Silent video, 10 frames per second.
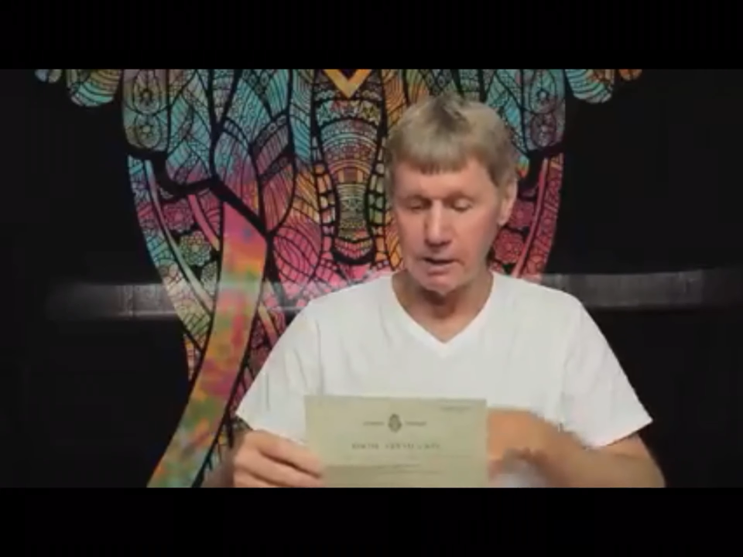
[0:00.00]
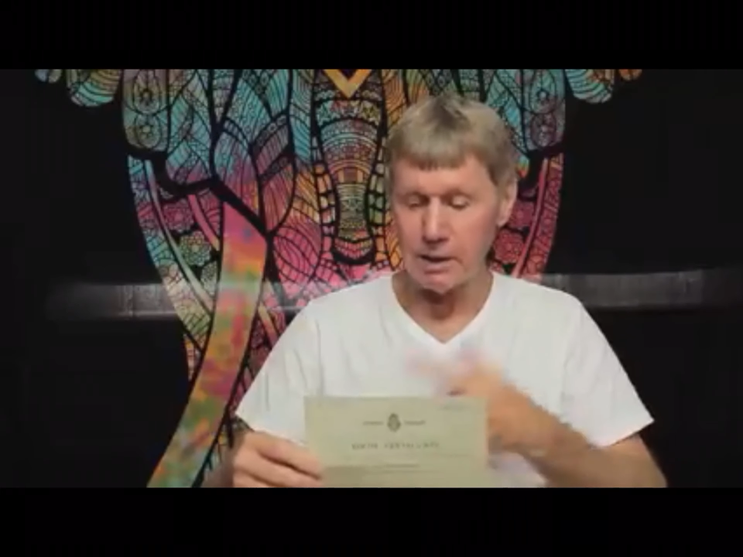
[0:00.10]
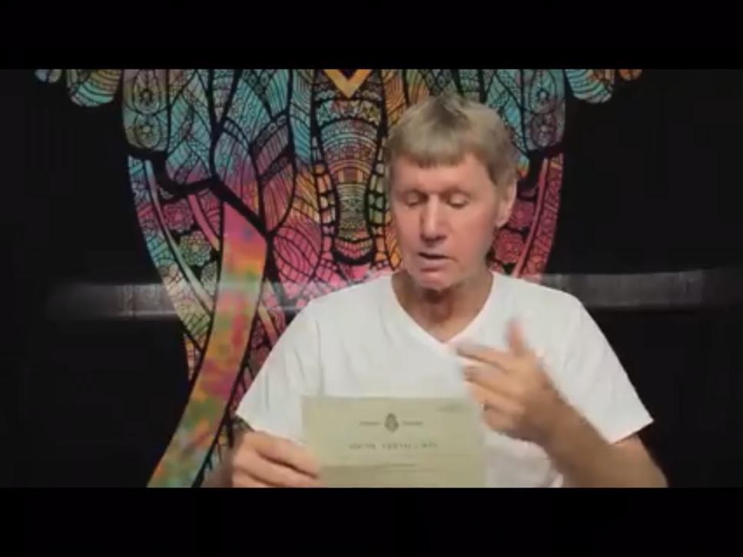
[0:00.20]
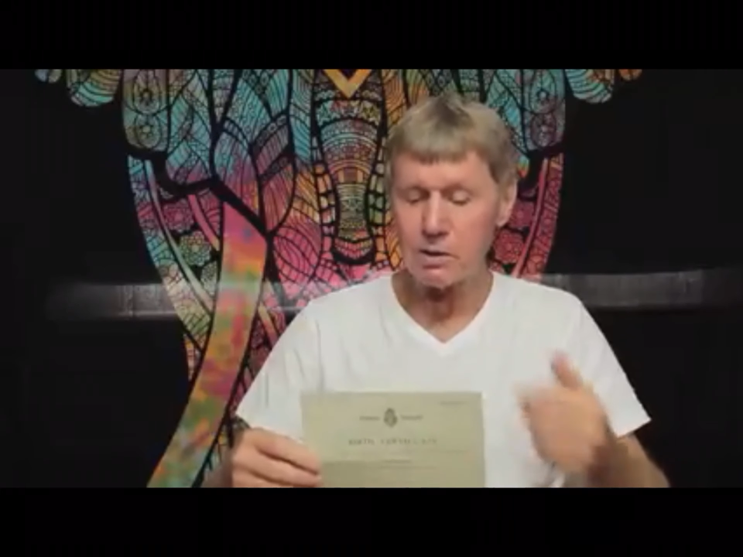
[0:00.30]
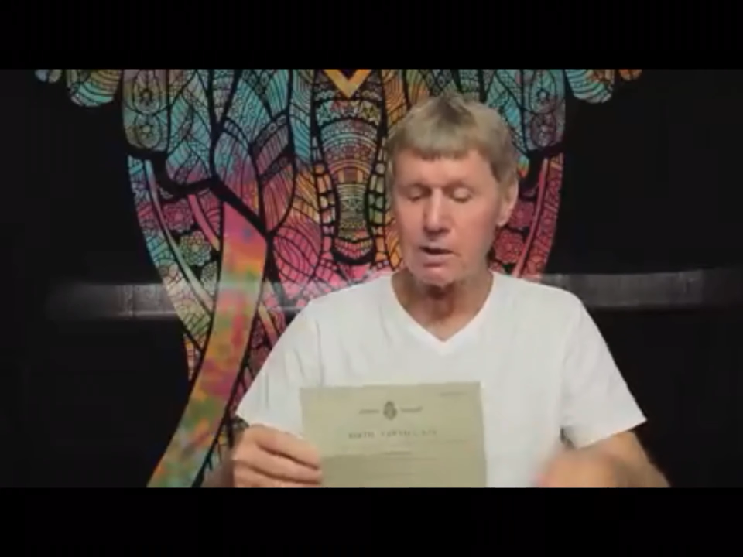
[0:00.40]
And
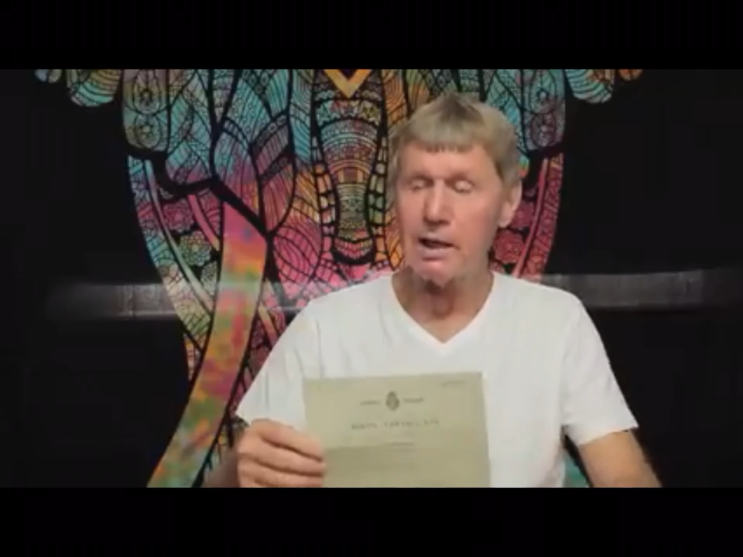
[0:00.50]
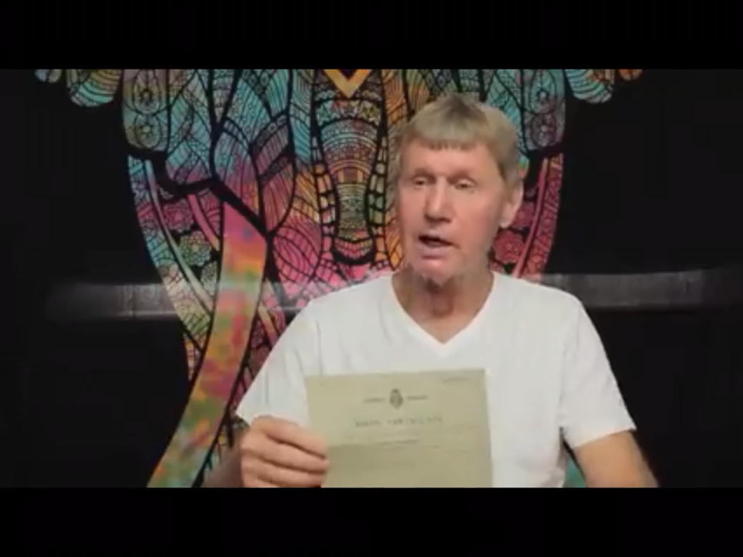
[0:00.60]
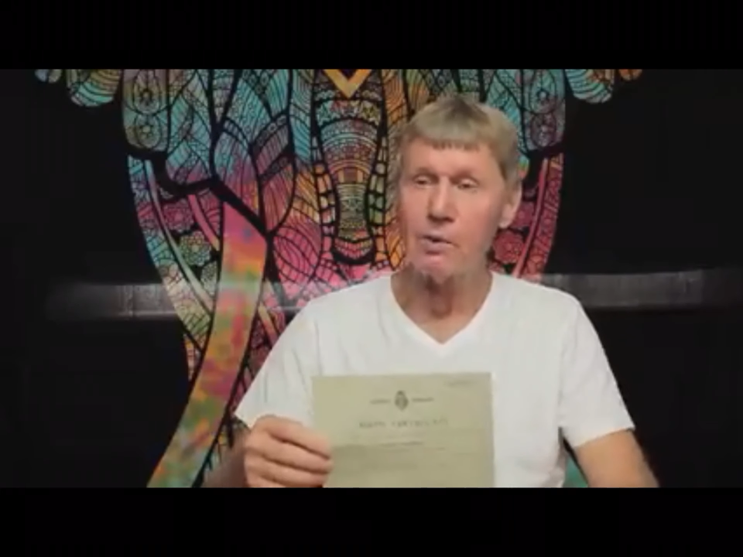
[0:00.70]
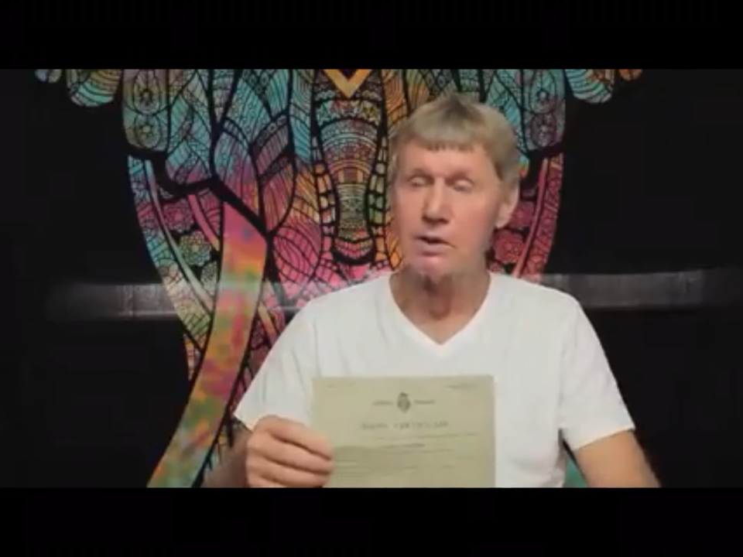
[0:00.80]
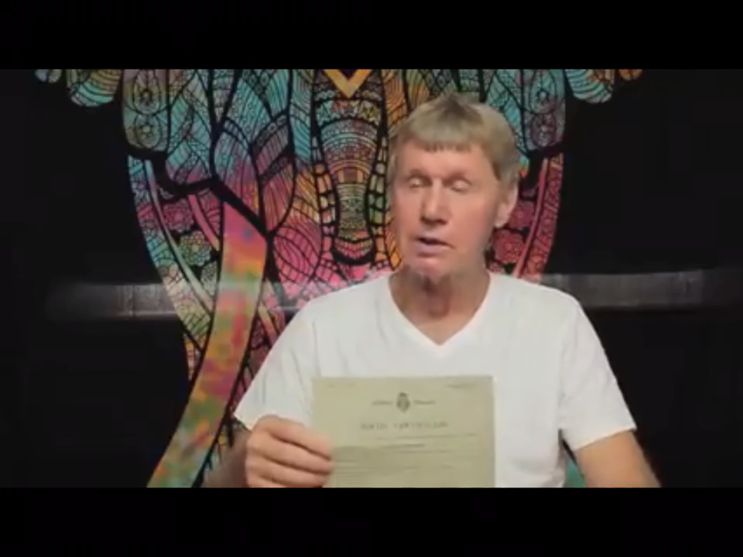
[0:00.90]
that's not a
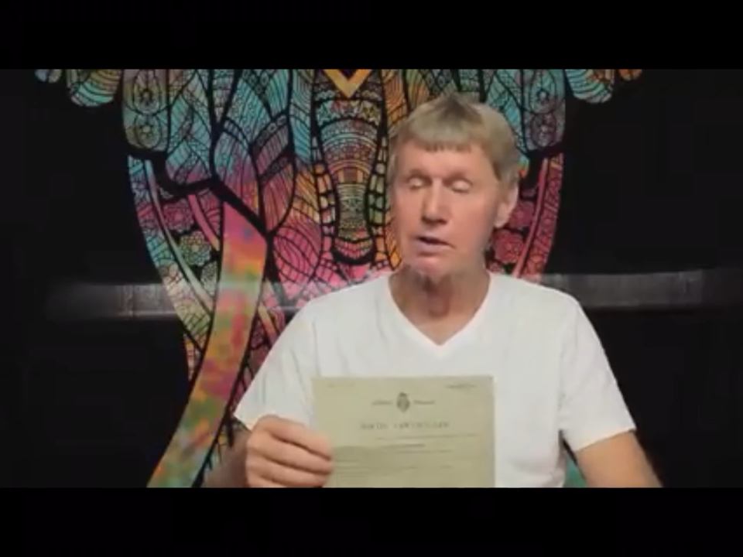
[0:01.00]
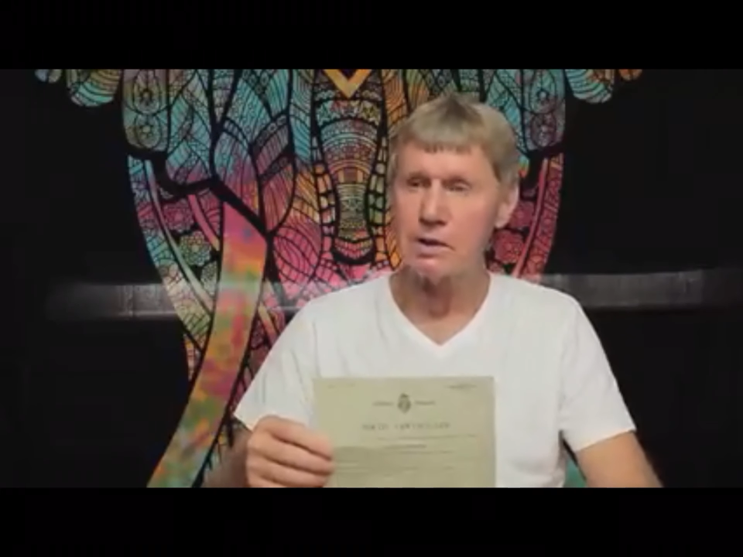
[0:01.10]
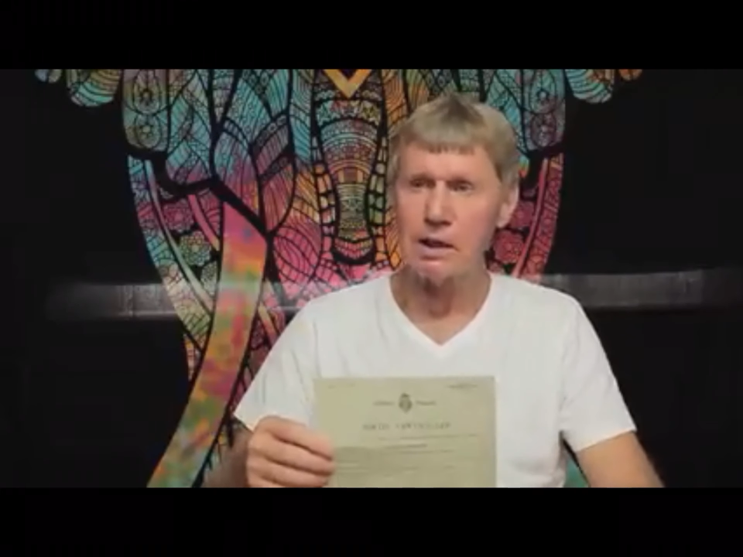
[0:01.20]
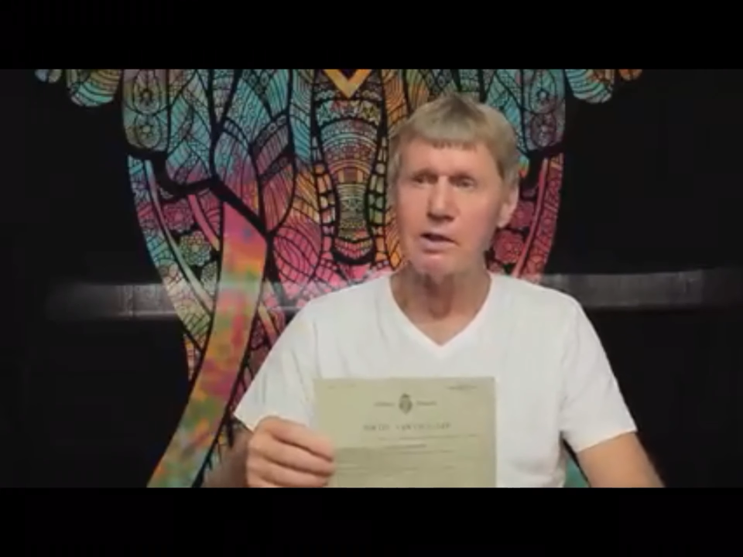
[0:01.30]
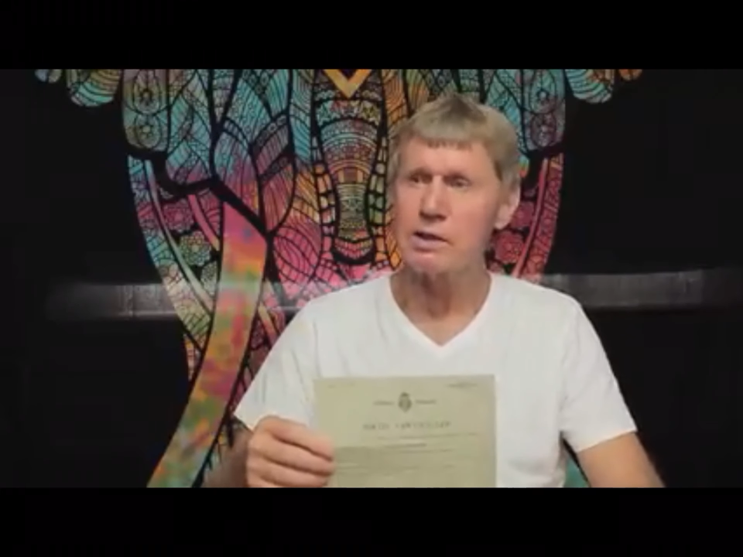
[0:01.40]
language
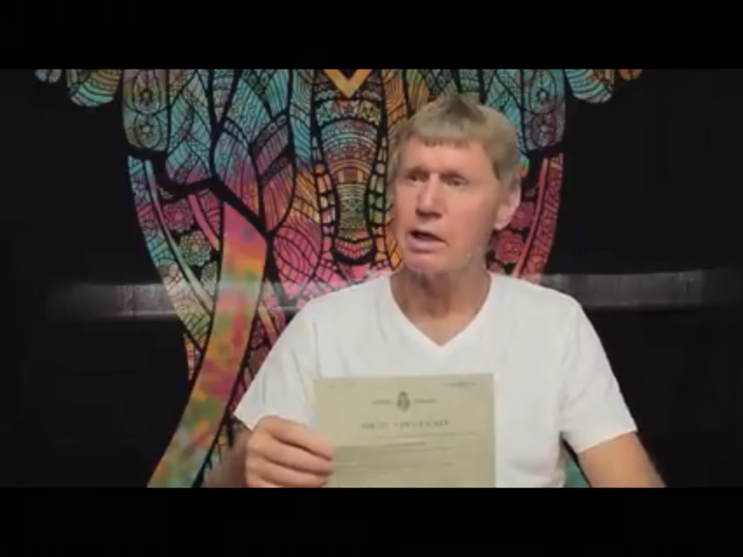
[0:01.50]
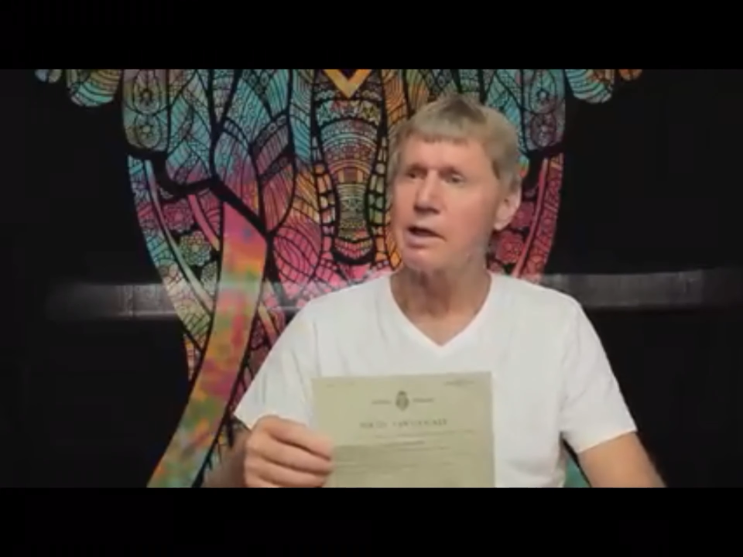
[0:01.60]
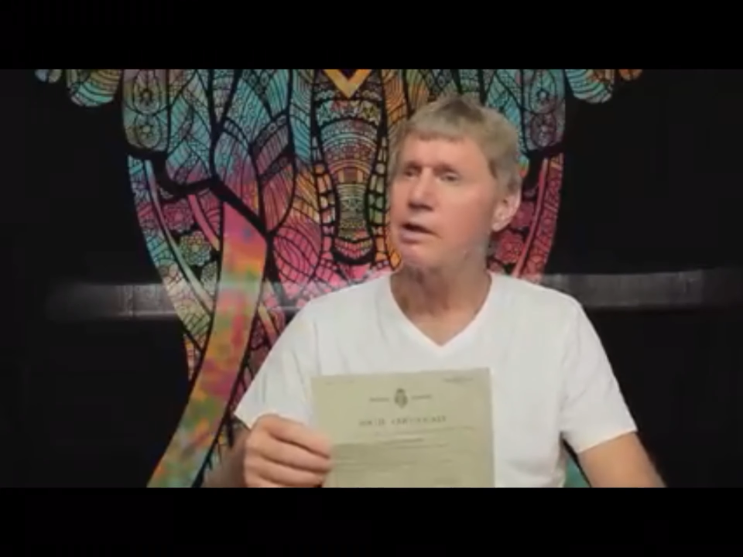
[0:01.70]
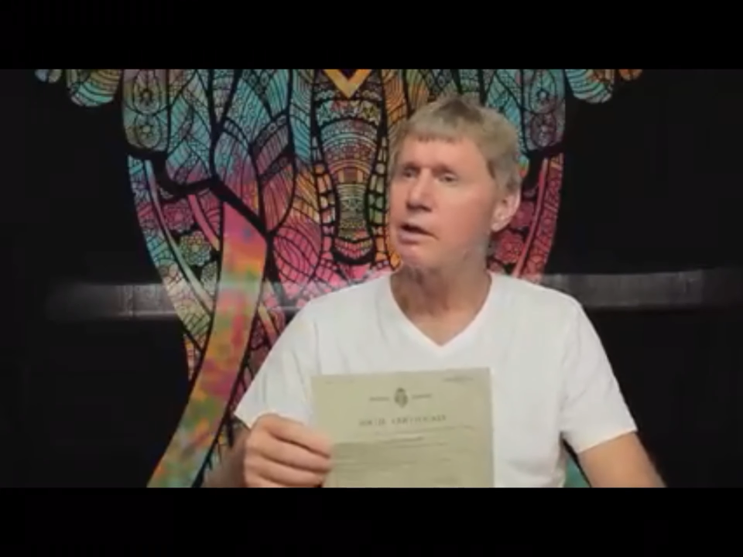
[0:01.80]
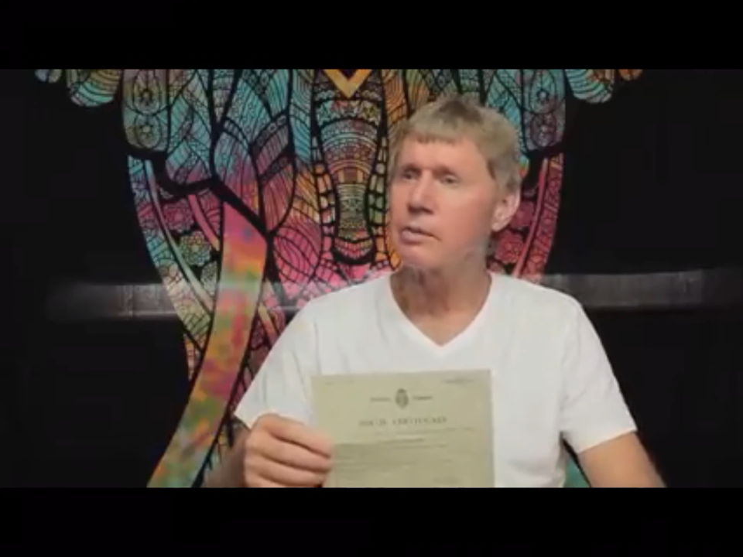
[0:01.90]
that's in English
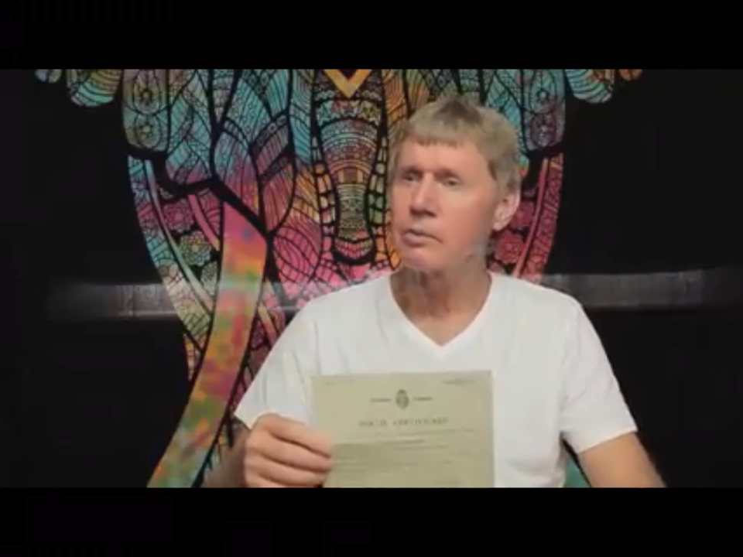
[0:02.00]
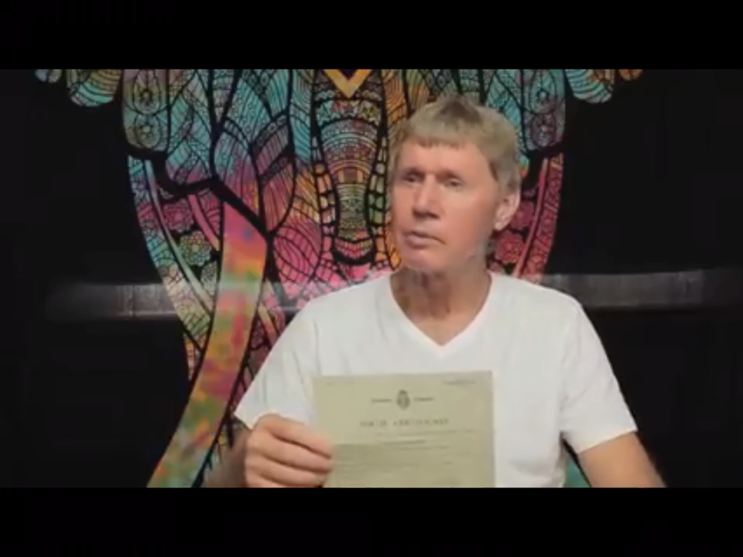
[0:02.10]
either.